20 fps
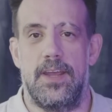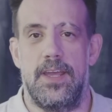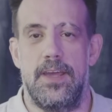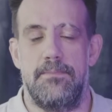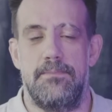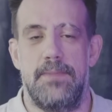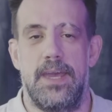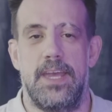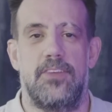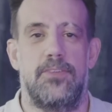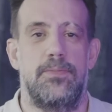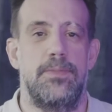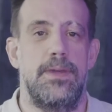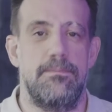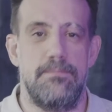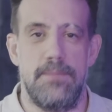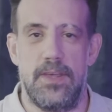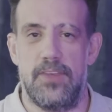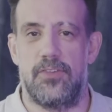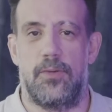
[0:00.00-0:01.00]
It makes me
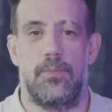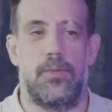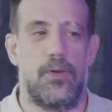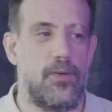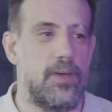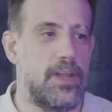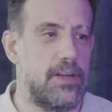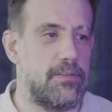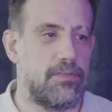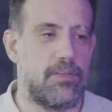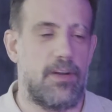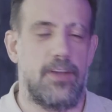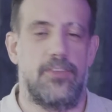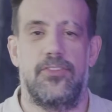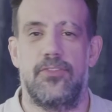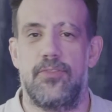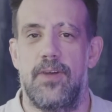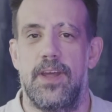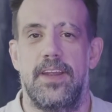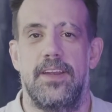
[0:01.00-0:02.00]
miserable and
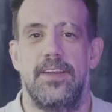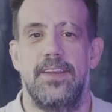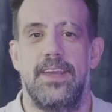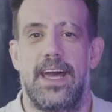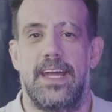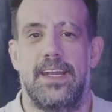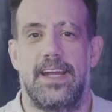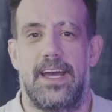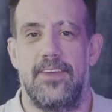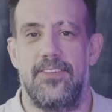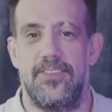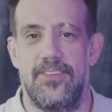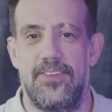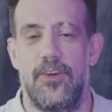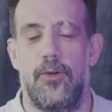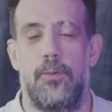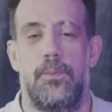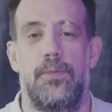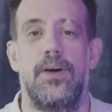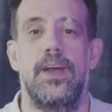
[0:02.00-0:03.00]
frustrated, yet I
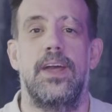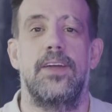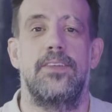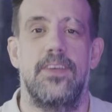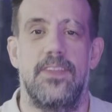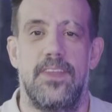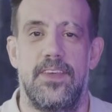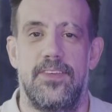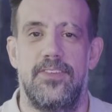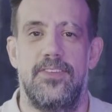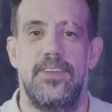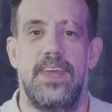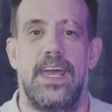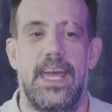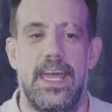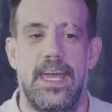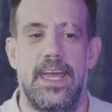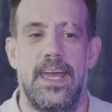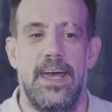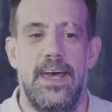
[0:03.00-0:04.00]
still play it to this
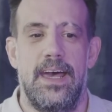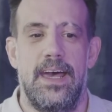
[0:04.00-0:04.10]
day.